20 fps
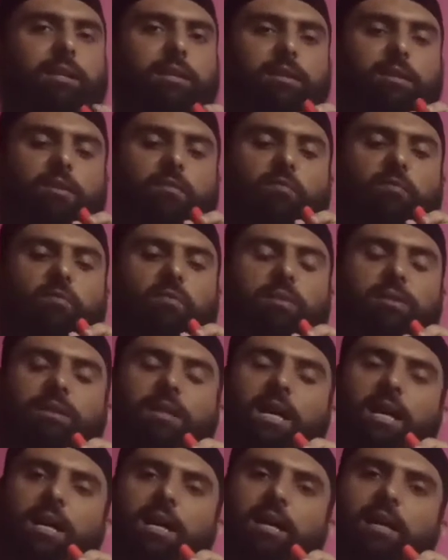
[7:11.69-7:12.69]

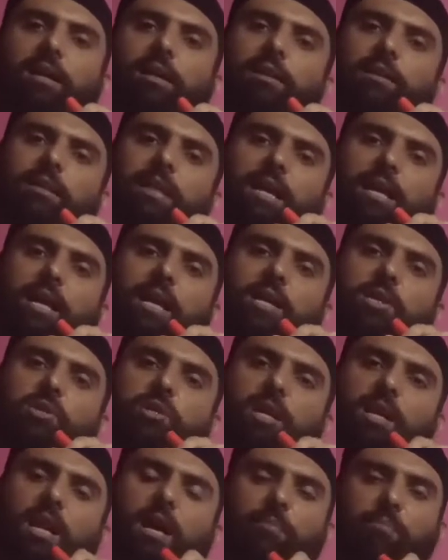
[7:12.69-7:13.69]
The
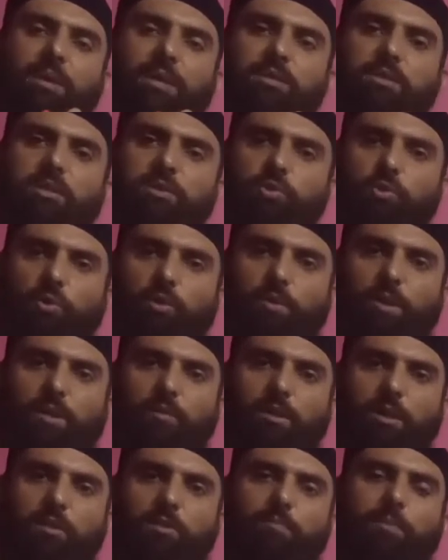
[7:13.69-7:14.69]
action of agent should be
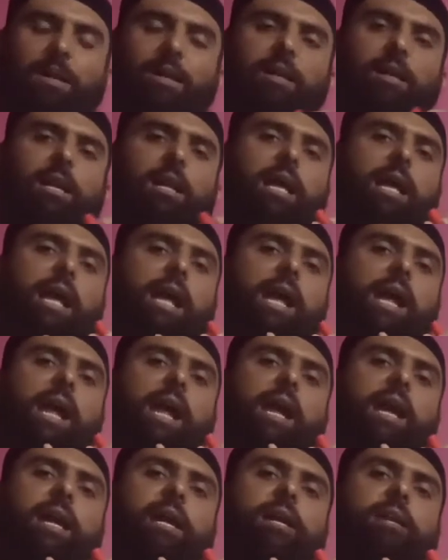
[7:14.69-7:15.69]
reversible,
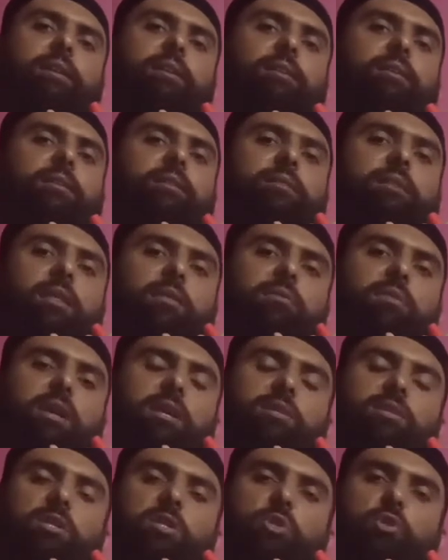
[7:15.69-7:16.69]
and this
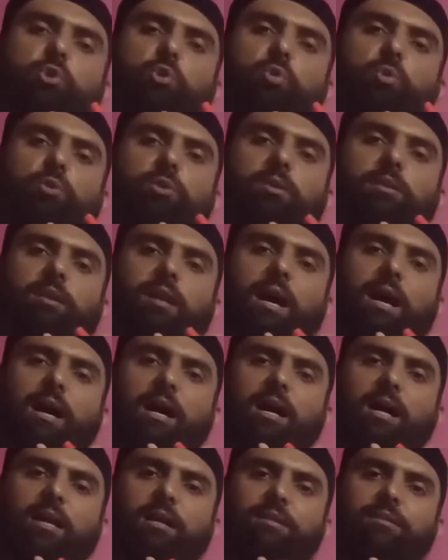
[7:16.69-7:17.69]
agent should
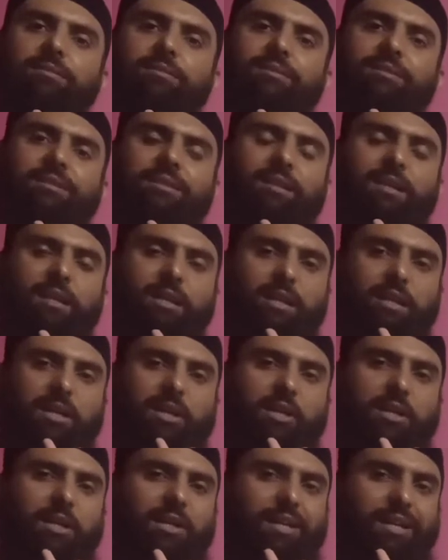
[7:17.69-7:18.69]
not
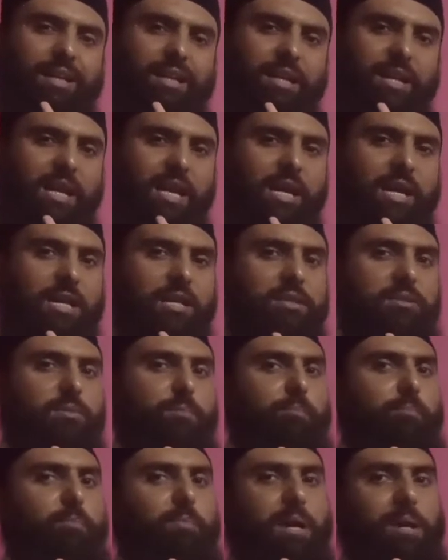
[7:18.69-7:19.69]

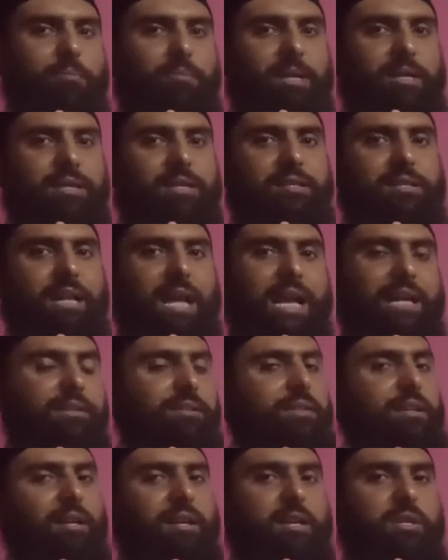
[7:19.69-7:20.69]
create permanent
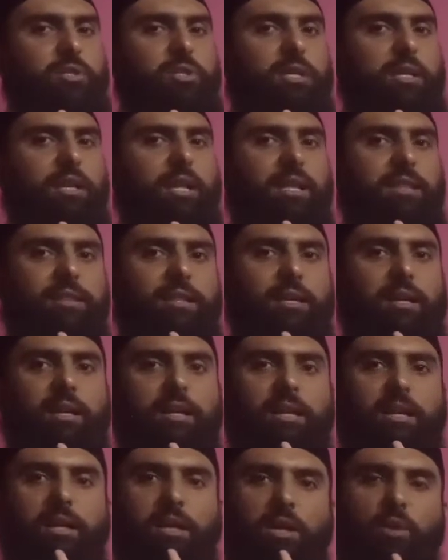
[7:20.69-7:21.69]
alteration in
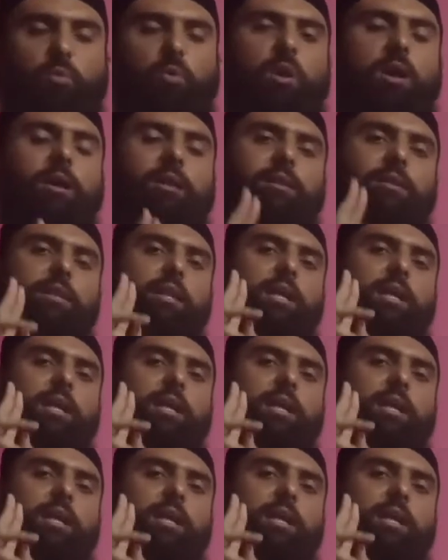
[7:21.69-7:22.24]
the neuron.